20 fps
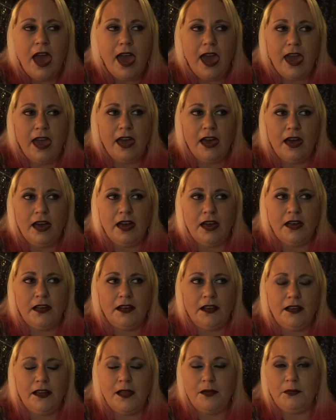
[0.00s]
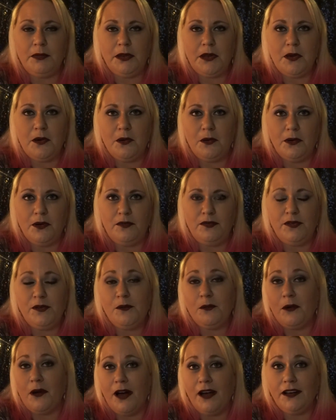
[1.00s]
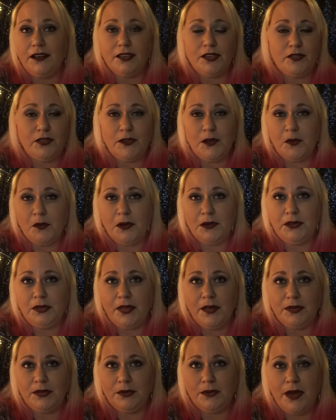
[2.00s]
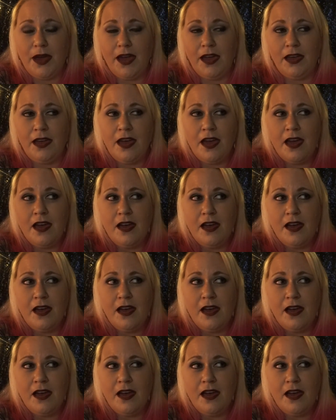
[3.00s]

and let me know if you want, because if you don't want to, that's okay.